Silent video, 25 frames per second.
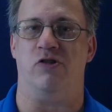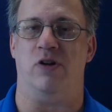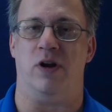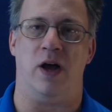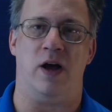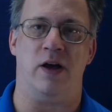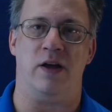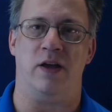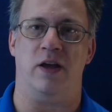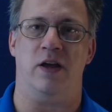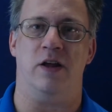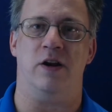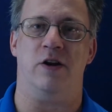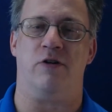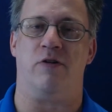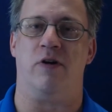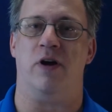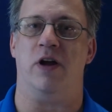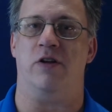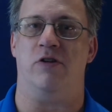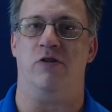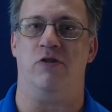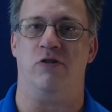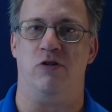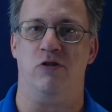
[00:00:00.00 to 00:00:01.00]
how you integrate
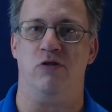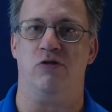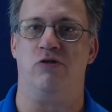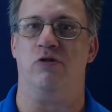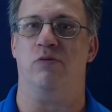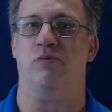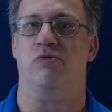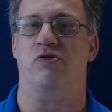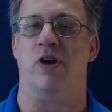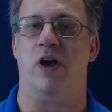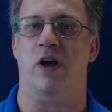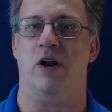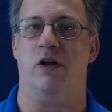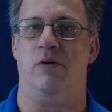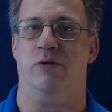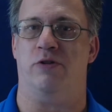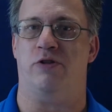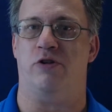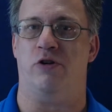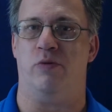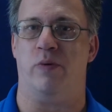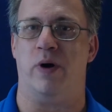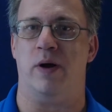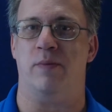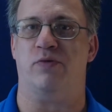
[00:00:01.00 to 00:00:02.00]
your YouTube channel with
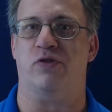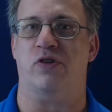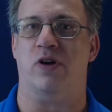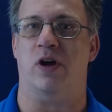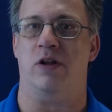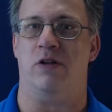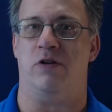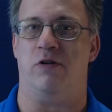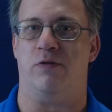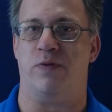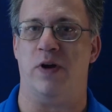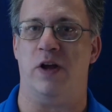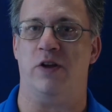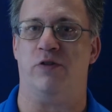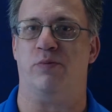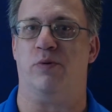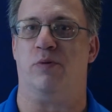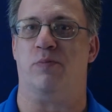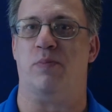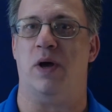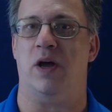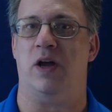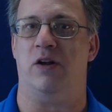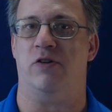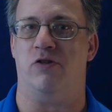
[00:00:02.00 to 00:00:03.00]
your website and your Facebook
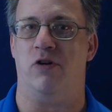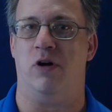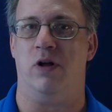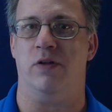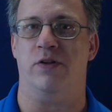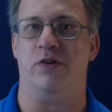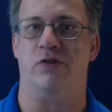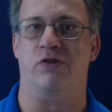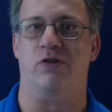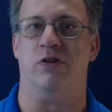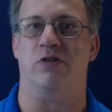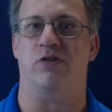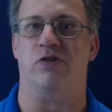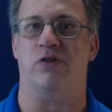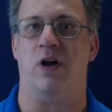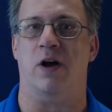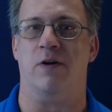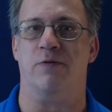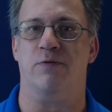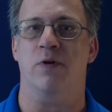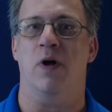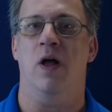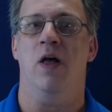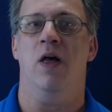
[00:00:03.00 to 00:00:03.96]
page and all this good stuff.